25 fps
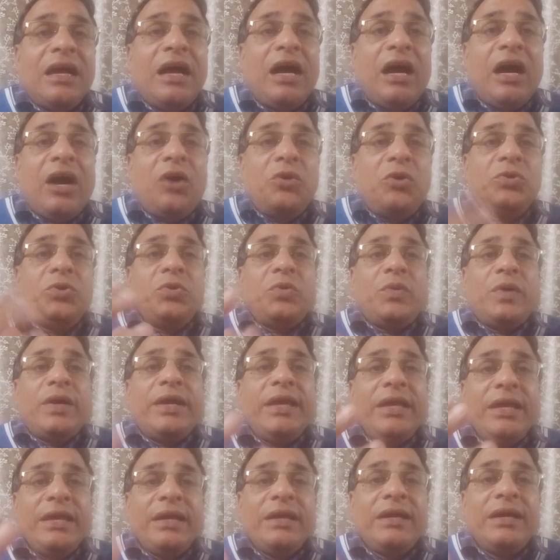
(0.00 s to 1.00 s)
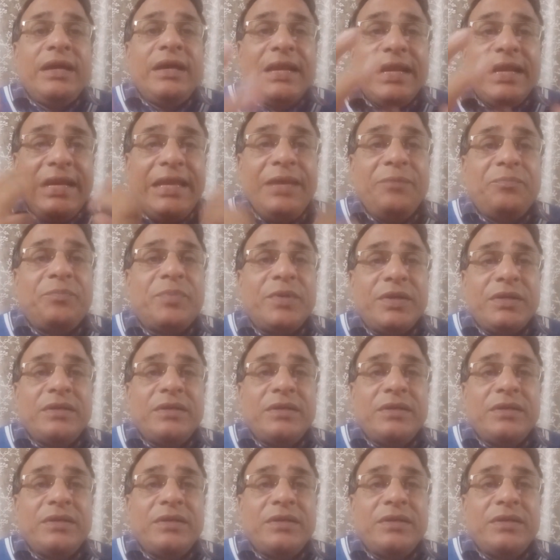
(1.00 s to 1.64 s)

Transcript: how do I reap,